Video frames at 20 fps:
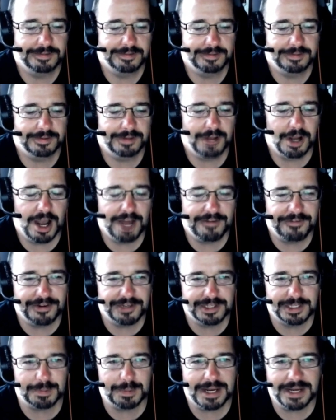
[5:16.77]
office
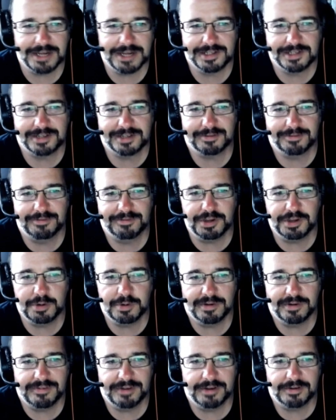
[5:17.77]
space view
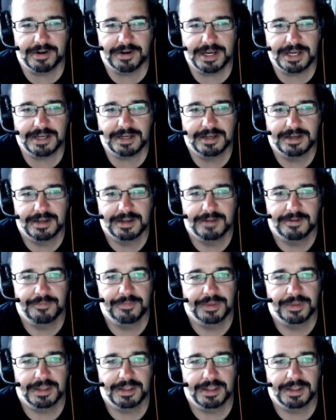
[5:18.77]
of it, right? Uh, every time